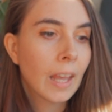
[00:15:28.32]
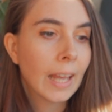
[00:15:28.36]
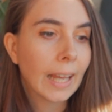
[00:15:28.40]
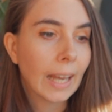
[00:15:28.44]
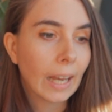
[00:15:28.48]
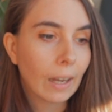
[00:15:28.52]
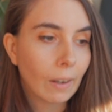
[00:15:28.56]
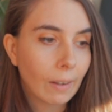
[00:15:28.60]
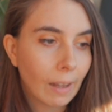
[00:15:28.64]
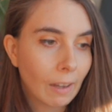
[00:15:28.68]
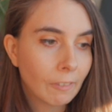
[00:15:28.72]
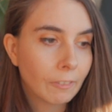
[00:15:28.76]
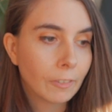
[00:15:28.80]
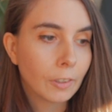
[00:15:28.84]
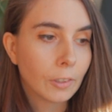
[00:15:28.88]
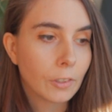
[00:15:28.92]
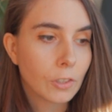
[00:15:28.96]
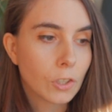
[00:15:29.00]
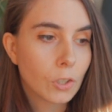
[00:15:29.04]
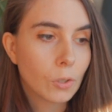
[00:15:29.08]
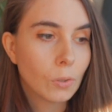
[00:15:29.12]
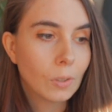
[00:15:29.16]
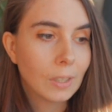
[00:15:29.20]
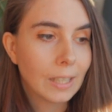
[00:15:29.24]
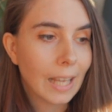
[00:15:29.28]
However,
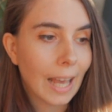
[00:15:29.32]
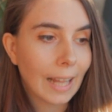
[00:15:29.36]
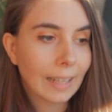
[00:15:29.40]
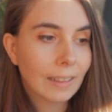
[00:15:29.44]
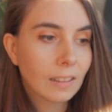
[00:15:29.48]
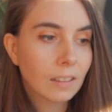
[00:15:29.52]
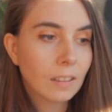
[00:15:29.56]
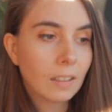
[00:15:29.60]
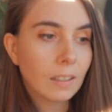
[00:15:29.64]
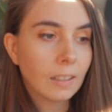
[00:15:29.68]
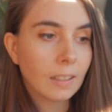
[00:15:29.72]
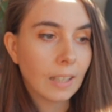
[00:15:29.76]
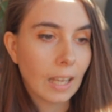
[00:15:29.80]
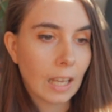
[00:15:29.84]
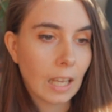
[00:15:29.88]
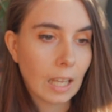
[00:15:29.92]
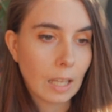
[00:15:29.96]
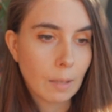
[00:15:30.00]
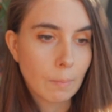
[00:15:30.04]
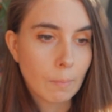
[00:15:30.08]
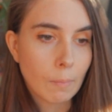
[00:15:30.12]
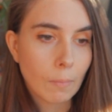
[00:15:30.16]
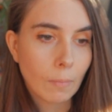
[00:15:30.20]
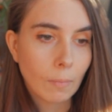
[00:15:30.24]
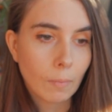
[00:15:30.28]
to get the
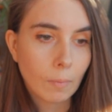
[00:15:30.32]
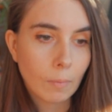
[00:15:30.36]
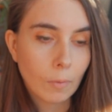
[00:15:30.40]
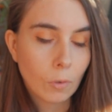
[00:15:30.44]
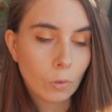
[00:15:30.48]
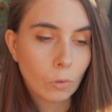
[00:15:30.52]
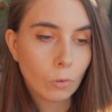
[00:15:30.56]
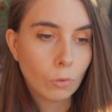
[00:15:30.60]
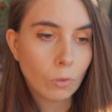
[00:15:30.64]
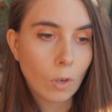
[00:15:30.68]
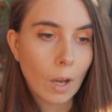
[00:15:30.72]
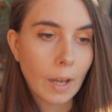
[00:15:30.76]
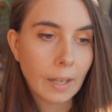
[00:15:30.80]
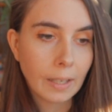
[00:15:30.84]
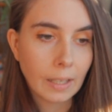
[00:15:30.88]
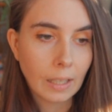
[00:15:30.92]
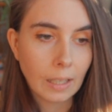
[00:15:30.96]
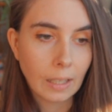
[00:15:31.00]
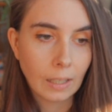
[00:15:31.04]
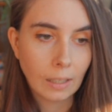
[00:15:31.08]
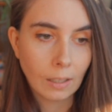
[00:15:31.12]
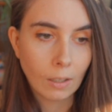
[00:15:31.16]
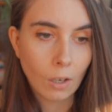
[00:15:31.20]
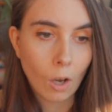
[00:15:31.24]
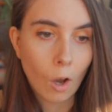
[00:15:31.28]
game
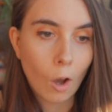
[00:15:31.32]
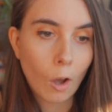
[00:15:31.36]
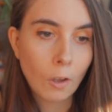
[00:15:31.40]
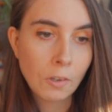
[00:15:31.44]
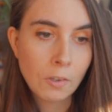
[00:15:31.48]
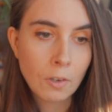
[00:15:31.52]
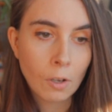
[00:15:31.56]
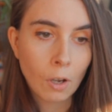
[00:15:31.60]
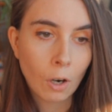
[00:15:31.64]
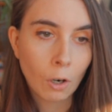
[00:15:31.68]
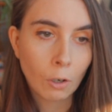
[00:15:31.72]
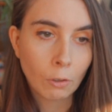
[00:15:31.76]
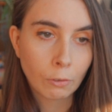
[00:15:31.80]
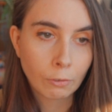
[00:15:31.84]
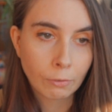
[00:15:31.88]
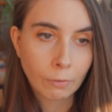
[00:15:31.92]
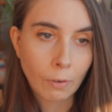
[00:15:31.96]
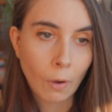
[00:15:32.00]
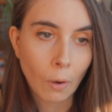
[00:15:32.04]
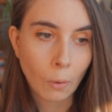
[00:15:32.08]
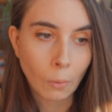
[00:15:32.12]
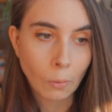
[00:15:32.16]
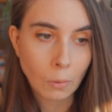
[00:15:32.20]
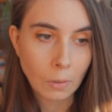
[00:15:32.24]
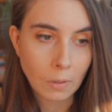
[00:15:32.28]
running on our
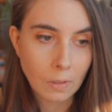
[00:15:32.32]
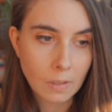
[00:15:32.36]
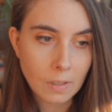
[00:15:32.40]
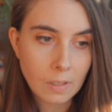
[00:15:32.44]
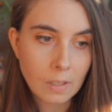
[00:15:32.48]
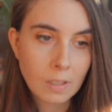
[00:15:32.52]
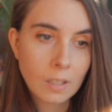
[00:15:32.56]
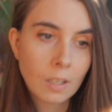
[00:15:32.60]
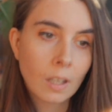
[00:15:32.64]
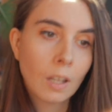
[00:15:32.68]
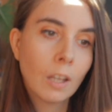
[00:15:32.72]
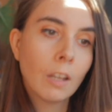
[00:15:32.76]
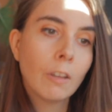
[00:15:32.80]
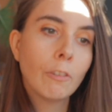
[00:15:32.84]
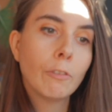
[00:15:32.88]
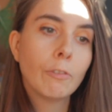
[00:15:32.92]
phones,